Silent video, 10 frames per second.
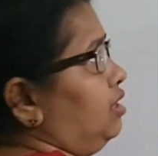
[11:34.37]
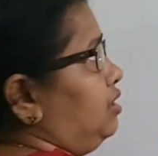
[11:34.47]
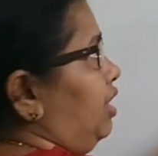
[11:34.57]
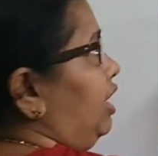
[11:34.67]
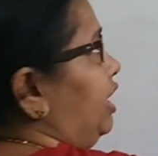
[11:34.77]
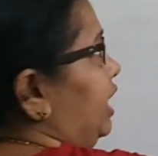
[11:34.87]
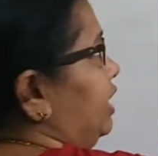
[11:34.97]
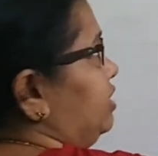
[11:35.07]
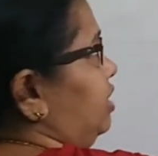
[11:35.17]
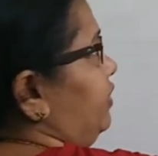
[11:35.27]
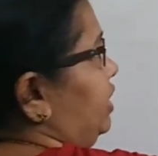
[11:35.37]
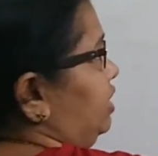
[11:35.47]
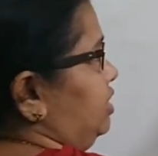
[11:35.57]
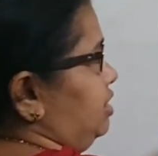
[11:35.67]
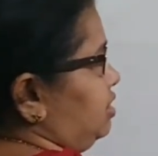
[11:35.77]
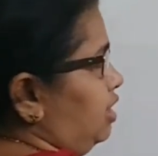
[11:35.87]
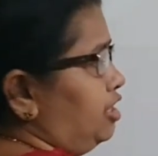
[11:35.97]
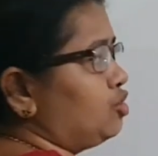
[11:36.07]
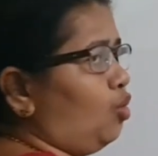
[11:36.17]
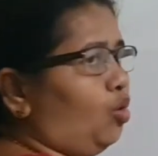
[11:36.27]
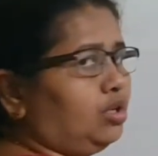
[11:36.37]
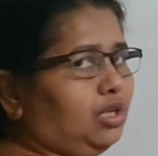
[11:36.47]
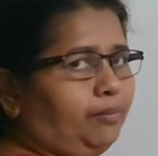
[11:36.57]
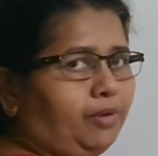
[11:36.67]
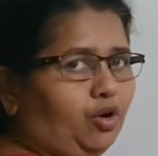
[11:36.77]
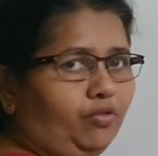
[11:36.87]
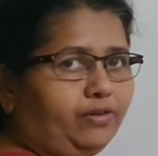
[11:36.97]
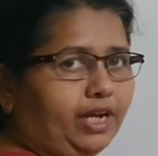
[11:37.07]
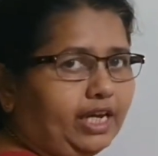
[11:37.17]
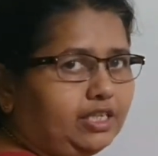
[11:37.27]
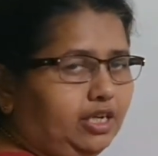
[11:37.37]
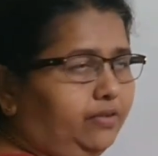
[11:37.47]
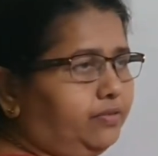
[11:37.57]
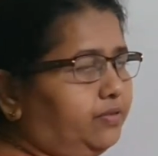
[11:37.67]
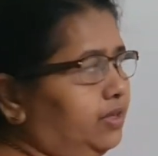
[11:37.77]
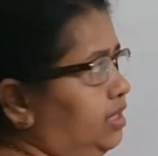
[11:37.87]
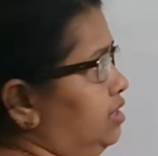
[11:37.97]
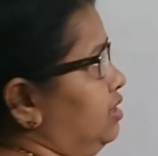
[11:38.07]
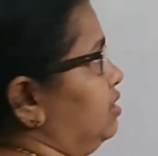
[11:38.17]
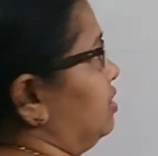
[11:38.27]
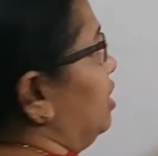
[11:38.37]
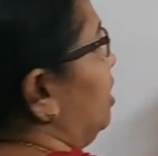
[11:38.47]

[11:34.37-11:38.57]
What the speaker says: 3 negative integers. That is odd number of negative integers.